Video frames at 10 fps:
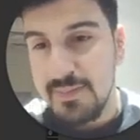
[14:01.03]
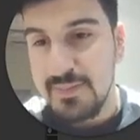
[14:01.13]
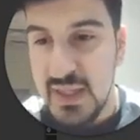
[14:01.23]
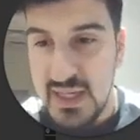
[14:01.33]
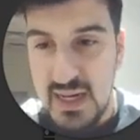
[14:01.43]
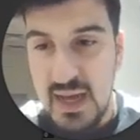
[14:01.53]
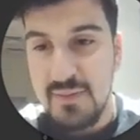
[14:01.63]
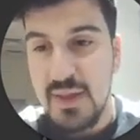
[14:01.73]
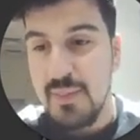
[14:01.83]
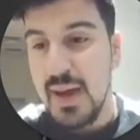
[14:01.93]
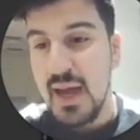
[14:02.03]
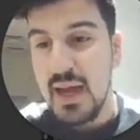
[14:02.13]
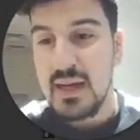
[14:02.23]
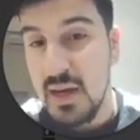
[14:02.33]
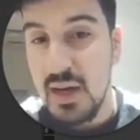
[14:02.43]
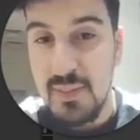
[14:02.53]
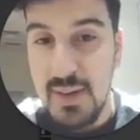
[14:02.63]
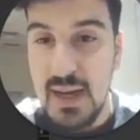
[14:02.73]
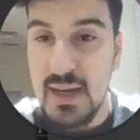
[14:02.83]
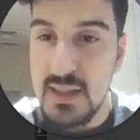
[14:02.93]
they can have their bag color
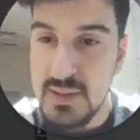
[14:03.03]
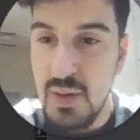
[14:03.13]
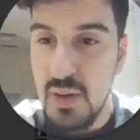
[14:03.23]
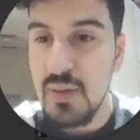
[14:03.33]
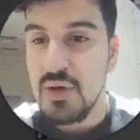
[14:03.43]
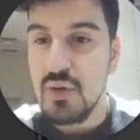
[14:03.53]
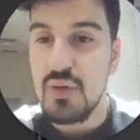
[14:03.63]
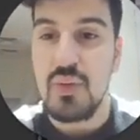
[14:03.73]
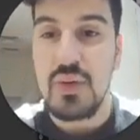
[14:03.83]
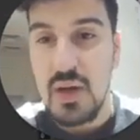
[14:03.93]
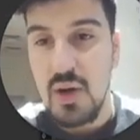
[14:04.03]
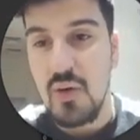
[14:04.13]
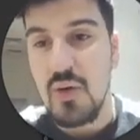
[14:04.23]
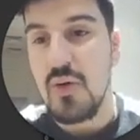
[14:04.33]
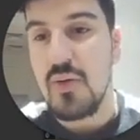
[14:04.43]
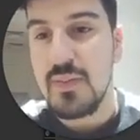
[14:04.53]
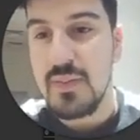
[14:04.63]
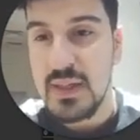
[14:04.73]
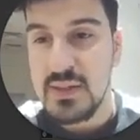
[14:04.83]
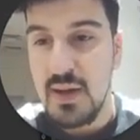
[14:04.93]
palette as well, shown with the logo
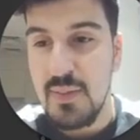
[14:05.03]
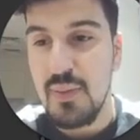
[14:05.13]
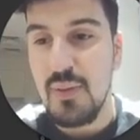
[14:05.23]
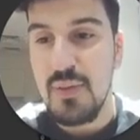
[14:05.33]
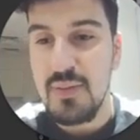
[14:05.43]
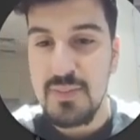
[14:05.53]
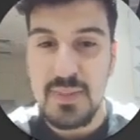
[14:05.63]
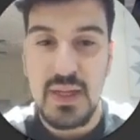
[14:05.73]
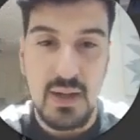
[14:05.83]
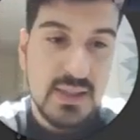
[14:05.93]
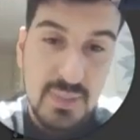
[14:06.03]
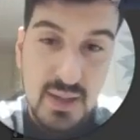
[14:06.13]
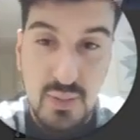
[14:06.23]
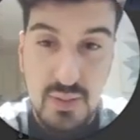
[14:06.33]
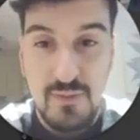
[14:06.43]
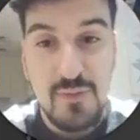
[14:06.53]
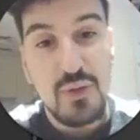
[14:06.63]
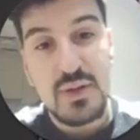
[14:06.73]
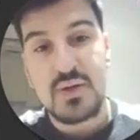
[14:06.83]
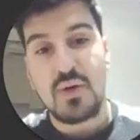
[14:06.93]
example here. Same thing with the
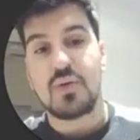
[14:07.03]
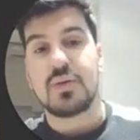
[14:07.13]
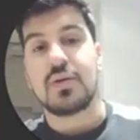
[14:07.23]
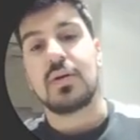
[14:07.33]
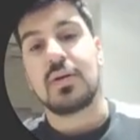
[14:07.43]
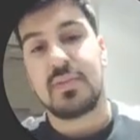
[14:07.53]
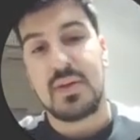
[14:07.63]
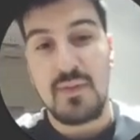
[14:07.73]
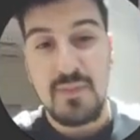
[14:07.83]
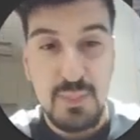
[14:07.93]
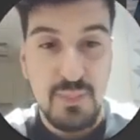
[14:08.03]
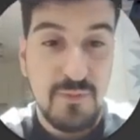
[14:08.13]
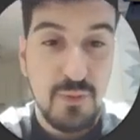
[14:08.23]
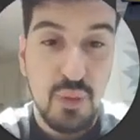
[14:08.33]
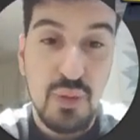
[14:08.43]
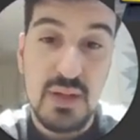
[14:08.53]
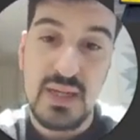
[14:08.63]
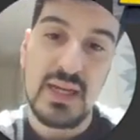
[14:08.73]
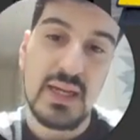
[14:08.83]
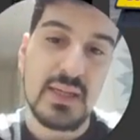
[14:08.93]
food. So the food
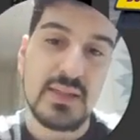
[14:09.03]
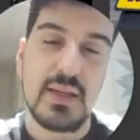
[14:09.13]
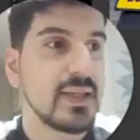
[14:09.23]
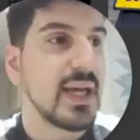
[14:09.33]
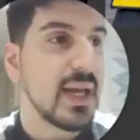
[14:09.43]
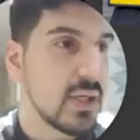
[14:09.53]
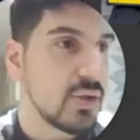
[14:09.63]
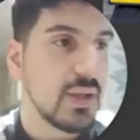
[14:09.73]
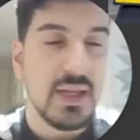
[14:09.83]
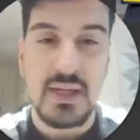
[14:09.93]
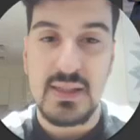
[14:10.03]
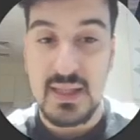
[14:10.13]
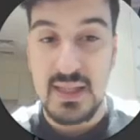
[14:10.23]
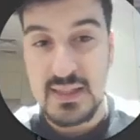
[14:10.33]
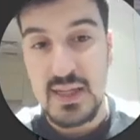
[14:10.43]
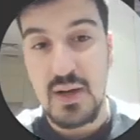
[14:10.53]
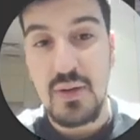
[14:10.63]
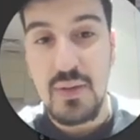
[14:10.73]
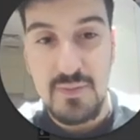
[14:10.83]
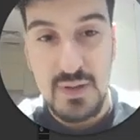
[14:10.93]
is secondary things that they
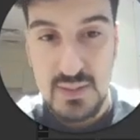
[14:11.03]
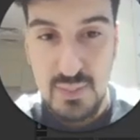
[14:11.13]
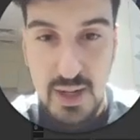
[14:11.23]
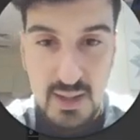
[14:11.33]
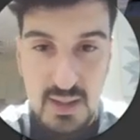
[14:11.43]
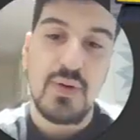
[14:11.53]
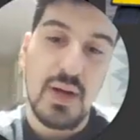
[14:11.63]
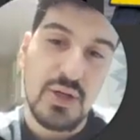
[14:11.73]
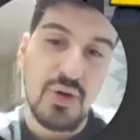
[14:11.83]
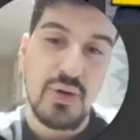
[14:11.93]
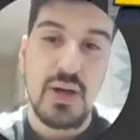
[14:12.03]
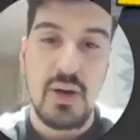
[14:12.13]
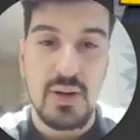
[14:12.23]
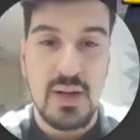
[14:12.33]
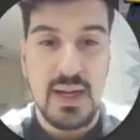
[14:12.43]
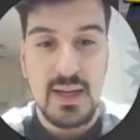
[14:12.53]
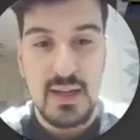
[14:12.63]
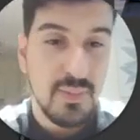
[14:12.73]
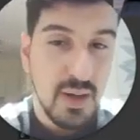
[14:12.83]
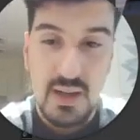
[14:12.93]
sell for this brand. So I showed it on like
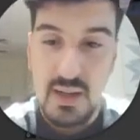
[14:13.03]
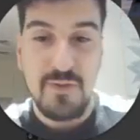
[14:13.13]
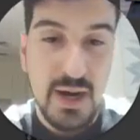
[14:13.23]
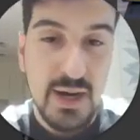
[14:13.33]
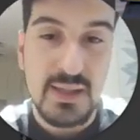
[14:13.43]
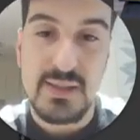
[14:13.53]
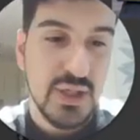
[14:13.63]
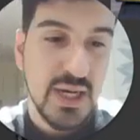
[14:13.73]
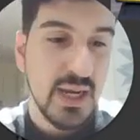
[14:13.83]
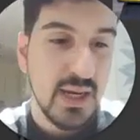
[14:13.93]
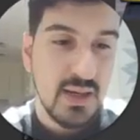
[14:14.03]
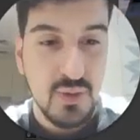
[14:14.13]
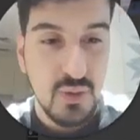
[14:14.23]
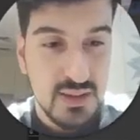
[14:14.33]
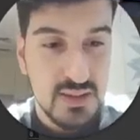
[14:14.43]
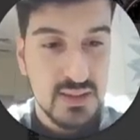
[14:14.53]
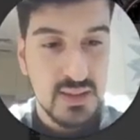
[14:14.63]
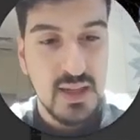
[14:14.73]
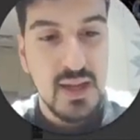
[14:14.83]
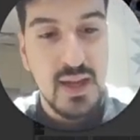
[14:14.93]
burger, fries, shake, sauces,
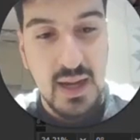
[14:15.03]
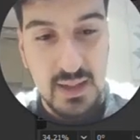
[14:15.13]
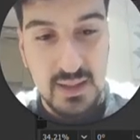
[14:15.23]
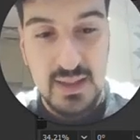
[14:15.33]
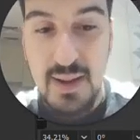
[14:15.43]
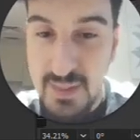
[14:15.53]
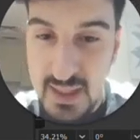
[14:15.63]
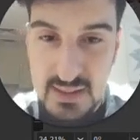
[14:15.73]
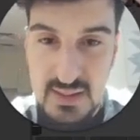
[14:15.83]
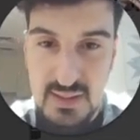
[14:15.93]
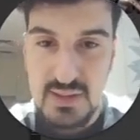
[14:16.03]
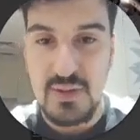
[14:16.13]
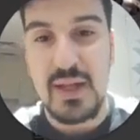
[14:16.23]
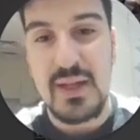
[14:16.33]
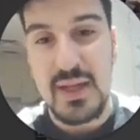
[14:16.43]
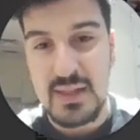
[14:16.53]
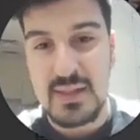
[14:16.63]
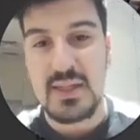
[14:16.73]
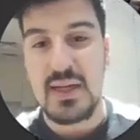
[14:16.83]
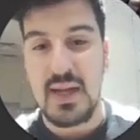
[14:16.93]
and napkins, so that they could
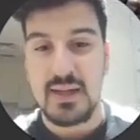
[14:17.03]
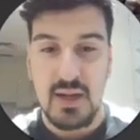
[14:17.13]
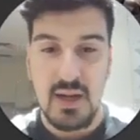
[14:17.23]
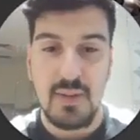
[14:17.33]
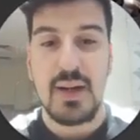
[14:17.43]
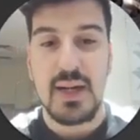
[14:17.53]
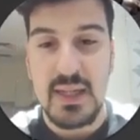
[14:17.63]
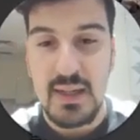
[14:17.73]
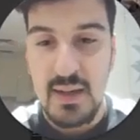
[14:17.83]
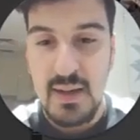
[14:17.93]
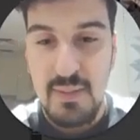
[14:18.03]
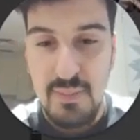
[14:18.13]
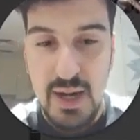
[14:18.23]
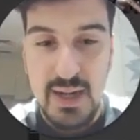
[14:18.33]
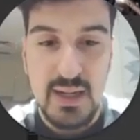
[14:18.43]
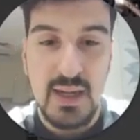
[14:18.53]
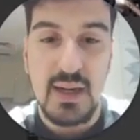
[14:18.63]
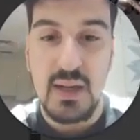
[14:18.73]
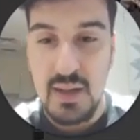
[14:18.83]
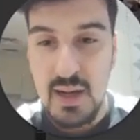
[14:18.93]
see like the complete branding
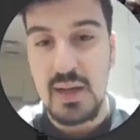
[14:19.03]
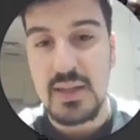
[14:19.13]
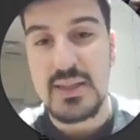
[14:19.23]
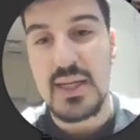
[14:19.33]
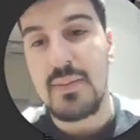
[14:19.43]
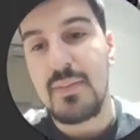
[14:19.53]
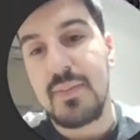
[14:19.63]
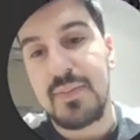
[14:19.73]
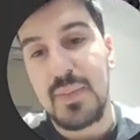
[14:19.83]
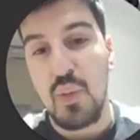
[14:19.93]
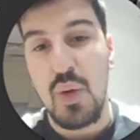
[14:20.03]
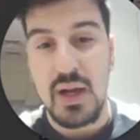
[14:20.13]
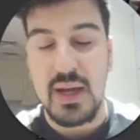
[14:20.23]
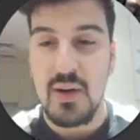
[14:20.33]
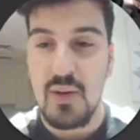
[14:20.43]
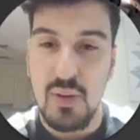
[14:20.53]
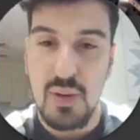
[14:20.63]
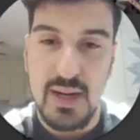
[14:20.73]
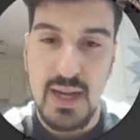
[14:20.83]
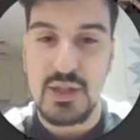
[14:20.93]
and the color scheme working all
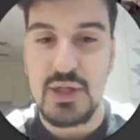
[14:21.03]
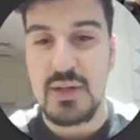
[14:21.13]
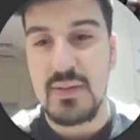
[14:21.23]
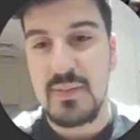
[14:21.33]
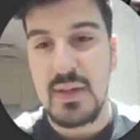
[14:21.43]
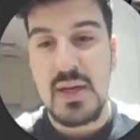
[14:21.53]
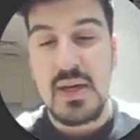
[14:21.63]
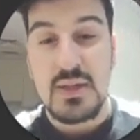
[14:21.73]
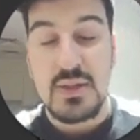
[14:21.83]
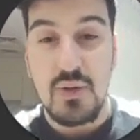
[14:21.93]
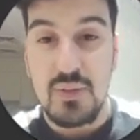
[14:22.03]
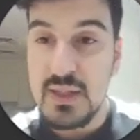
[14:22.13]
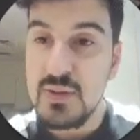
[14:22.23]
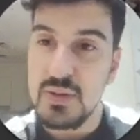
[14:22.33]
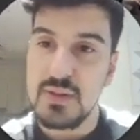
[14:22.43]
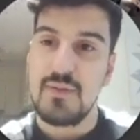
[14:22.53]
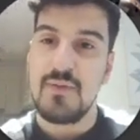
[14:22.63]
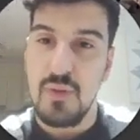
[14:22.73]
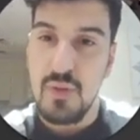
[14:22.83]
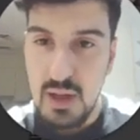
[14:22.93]
in action. So this was the
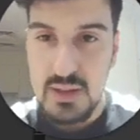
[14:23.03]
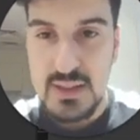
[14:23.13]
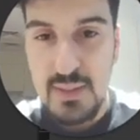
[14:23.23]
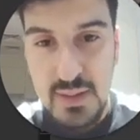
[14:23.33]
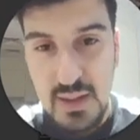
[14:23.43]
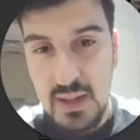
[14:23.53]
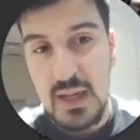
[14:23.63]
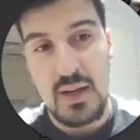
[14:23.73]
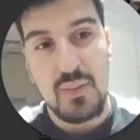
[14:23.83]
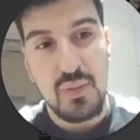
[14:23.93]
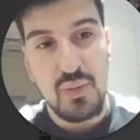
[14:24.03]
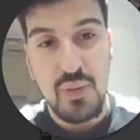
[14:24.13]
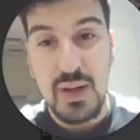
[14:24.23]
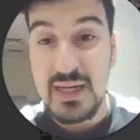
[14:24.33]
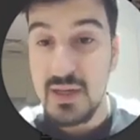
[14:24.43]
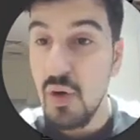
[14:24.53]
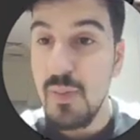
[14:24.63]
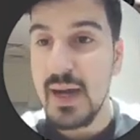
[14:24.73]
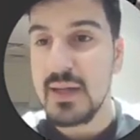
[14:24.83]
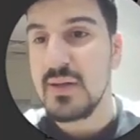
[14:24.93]
full concept. We will quickly go
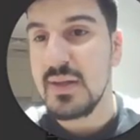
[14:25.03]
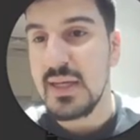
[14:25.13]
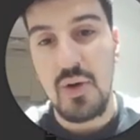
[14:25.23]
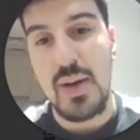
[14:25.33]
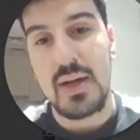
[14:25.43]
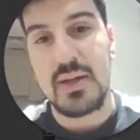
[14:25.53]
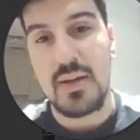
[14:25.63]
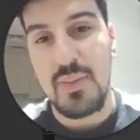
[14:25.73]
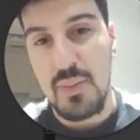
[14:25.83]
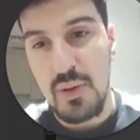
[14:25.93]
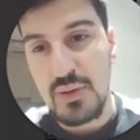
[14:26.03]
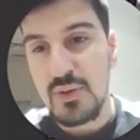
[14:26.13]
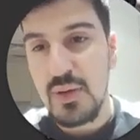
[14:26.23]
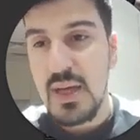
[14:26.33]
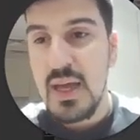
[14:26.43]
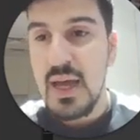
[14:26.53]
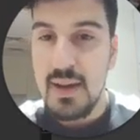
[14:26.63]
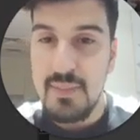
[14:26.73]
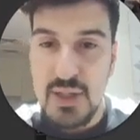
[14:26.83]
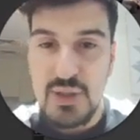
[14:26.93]
back to the proposal
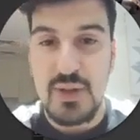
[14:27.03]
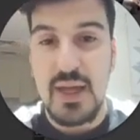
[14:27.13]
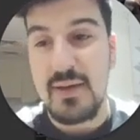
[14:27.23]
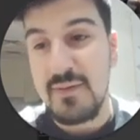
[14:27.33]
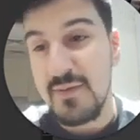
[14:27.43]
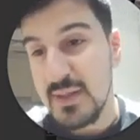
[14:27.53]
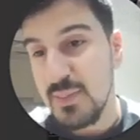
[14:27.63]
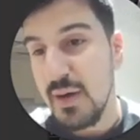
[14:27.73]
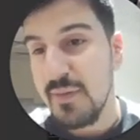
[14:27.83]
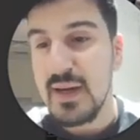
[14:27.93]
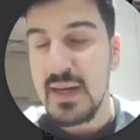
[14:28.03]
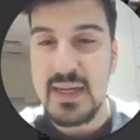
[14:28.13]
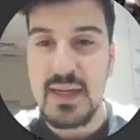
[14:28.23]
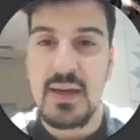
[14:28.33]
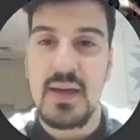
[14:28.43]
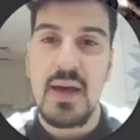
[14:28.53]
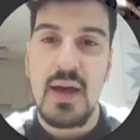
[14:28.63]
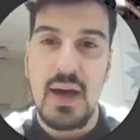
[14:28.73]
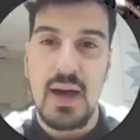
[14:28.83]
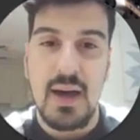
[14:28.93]
and make sure that it fits perfectly,
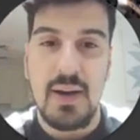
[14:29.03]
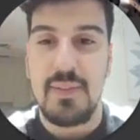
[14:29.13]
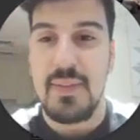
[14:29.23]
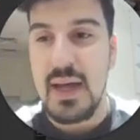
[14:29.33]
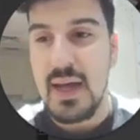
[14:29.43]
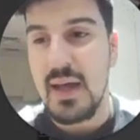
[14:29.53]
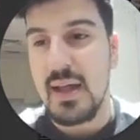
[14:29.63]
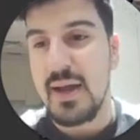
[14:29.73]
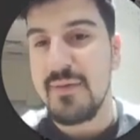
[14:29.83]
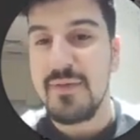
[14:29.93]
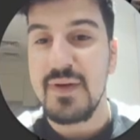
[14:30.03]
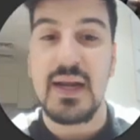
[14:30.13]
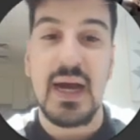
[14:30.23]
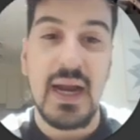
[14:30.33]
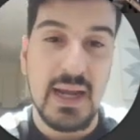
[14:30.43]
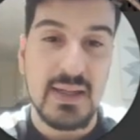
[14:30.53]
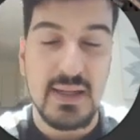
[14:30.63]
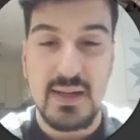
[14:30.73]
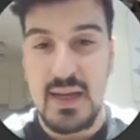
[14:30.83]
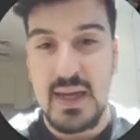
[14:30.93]
everything highlighted,
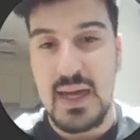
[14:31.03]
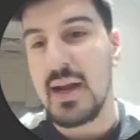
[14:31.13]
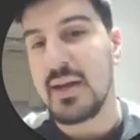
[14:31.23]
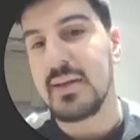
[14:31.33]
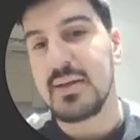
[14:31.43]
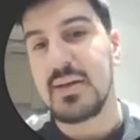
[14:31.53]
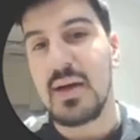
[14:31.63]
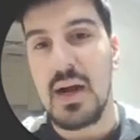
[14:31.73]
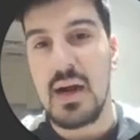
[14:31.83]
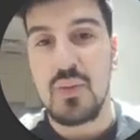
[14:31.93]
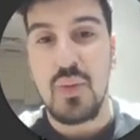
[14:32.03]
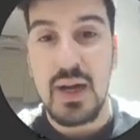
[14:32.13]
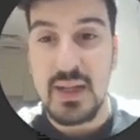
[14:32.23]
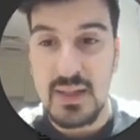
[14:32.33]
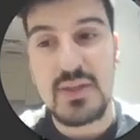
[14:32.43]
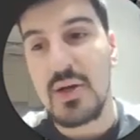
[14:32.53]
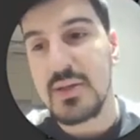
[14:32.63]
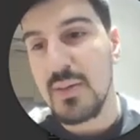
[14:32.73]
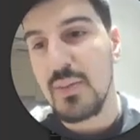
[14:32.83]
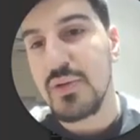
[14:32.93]
and why this
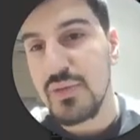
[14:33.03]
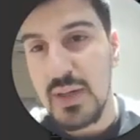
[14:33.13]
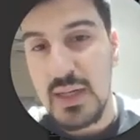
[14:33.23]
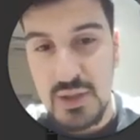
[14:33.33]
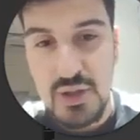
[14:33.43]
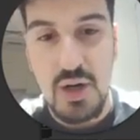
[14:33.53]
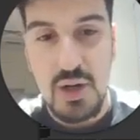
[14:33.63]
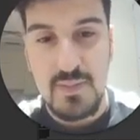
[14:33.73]
concept was really strong.